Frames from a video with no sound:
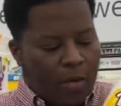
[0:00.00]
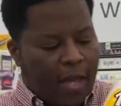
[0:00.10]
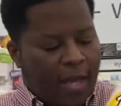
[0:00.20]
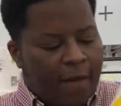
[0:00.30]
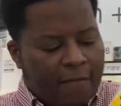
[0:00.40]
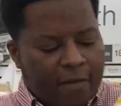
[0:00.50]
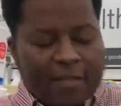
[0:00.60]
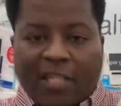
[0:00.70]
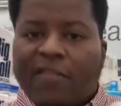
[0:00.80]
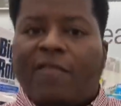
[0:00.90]
have
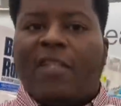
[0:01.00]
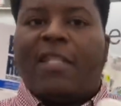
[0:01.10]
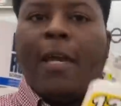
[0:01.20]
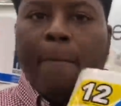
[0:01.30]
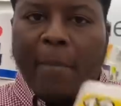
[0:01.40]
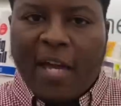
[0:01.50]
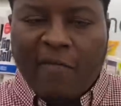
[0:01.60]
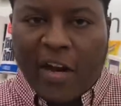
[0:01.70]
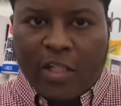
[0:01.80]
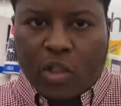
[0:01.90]
this 50 cent
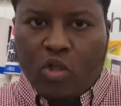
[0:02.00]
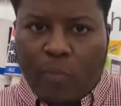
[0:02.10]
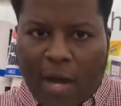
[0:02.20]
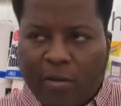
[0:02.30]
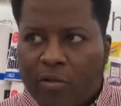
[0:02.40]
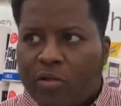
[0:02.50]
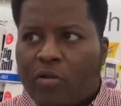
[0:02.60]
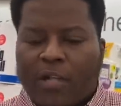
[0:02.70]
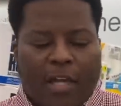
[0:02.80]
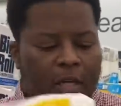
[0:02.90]
manufacturer coupon on there,
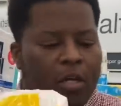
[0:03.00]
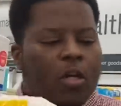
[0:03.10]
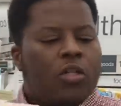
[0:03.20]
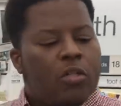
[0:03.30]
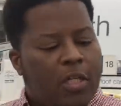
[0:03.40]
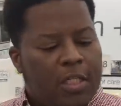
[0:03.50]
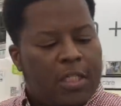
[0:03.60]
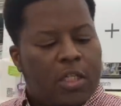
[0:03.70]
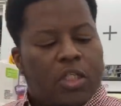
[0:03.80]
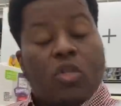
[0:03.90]
okay? So this is
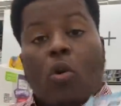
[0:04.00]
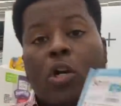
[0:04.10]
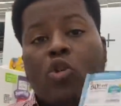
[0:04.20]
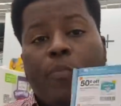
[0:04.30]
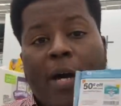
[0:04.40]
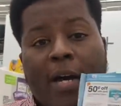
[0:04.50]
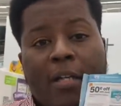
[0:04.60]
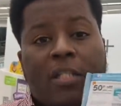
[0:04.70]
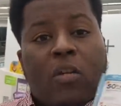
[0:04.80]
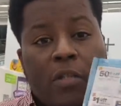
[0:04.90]
a store
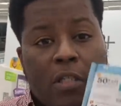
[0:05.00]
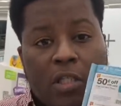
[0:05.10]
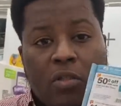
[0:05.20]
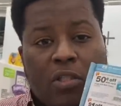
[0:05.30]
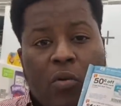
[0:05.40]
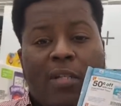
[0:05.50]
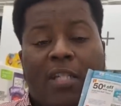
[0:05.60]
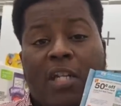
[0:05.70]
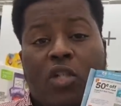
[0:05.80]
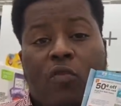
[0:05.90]
coupon. So is the so is the
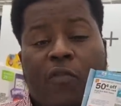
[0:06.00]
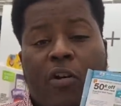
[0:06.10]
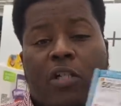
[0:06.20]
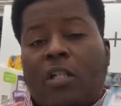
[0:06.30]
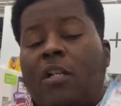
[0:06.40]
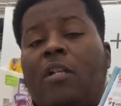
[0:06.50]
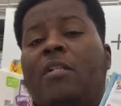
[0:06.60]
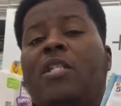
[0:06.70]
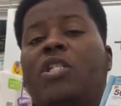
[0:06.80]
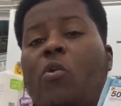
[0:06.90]
digital version
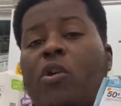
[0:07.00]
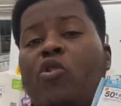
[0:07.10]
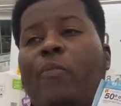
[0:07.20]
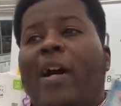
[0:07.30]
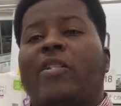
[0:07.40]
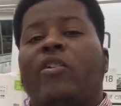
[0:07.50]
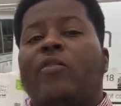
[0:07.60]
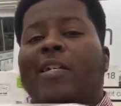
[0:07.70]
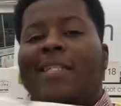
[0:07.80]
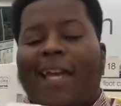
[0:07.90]
store coupon. So you
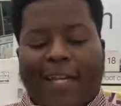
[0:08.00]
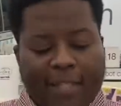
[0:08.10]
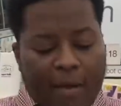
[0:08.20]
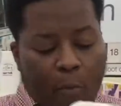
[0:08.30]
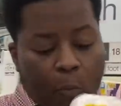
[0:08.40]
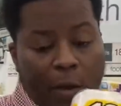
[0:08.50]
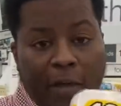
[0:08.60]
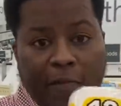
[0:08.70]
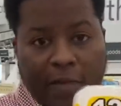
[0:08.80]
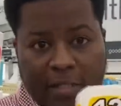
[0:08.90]
can stack that
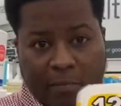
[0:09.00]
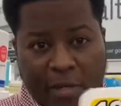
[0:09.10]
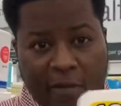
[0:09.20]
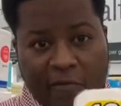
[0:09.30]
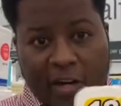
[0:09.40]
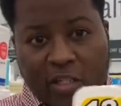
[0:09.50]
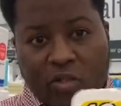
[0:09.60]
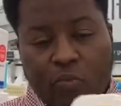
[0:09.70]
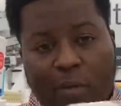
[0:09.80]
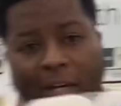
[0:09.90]
with this manufacturer
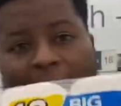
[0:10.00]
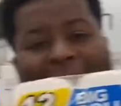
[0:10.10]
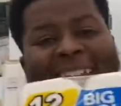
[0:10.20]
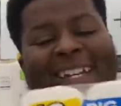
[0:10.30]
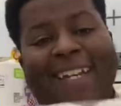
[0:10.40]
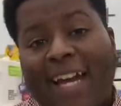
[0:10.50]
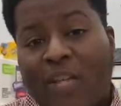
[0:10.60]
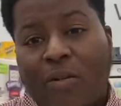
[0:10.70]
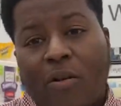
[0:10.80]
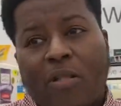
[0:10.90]
coupon. Now
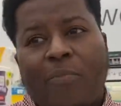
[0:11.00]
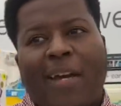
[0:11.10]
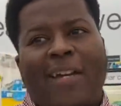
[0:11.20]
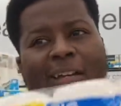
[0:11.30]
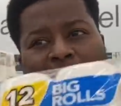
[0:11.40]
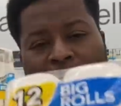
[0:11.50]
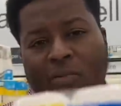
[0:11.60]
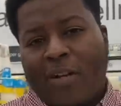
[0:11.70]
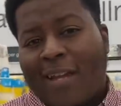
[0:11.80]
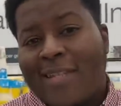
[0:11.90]
you're gonna only pay
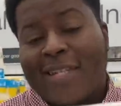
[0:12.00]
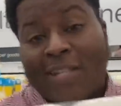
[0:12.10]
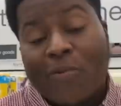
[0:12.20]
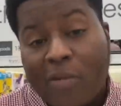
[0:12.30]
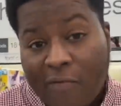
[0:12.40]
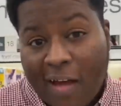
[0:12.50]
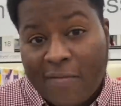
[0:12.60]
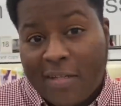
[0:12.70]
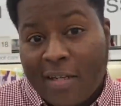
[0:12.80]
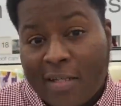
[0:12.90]
three dollars and twenty-five
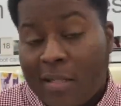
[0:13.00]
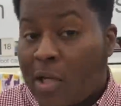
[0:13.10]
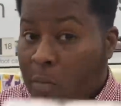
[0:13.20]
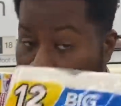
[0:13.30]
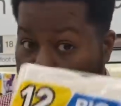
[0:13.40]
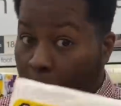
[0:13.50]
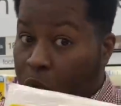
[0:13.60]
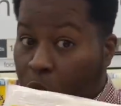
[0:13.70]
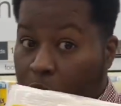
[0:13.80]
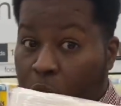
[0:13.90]
cents. But no,
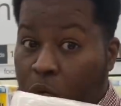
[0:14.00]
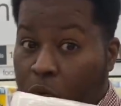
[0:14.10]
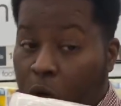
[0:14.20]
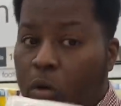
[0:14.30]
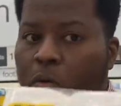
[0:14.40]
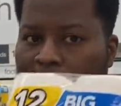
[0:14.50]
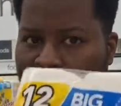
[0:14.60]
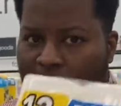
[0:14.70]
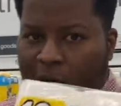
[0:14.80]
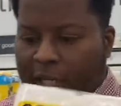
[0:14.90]
no, no, no, no. It's
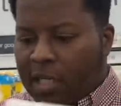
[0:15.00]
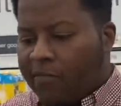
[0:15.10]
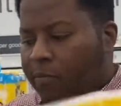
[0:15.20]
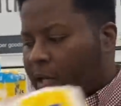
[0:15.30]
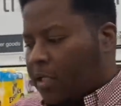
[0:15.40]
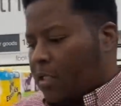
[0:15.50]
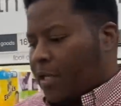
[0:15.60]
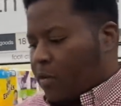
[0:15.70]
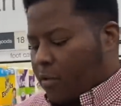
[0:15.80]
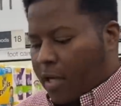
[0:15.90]
gonna get even better than
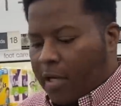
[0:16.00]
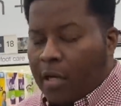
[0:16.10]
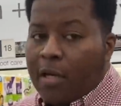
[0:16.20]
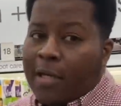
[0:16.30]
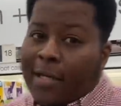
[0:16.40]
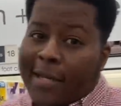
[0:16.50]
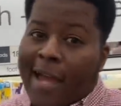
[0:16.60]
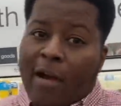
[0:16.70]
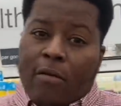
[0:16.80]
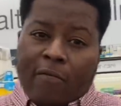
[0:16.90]
that. Okay.
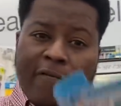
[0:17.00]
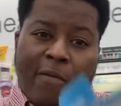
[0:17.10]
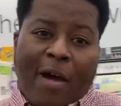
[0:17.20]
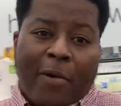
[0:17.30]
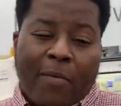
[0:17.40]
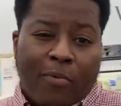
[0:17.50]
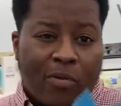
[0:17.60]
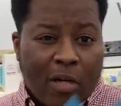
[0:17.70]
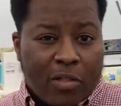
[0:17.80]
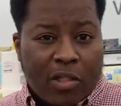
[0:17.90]
Now for my people who
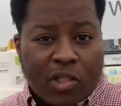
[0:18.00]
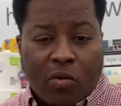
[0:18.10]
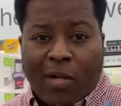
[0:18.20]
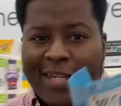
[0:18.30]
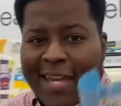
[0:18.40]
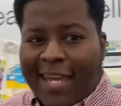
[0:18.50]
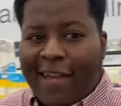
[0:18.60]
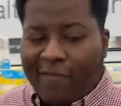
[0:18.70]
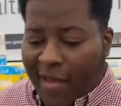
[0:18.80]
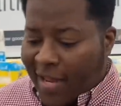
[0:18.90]
go to the store and they
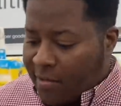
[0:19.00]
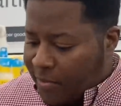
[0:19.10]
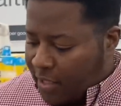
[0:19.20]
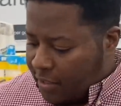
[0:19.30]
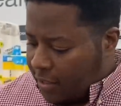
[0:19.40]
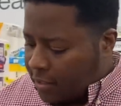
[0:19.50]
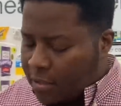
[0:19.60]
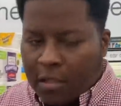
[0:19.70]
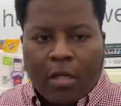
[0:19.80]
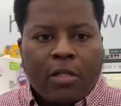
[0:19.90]
can't find the peelies,
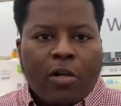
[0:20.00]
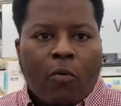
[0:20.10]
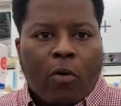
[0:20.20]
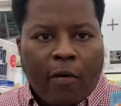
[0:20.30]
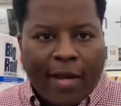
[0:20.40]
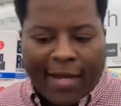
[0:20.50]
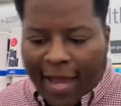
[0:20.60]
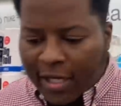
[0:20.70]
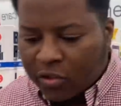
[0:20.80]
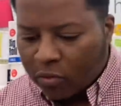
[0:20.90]
don't worry, I
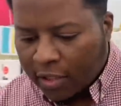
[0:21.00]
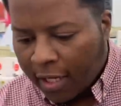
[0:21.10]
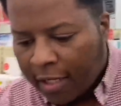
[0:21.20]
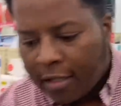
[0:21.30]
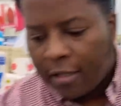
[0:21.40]
got you, okay?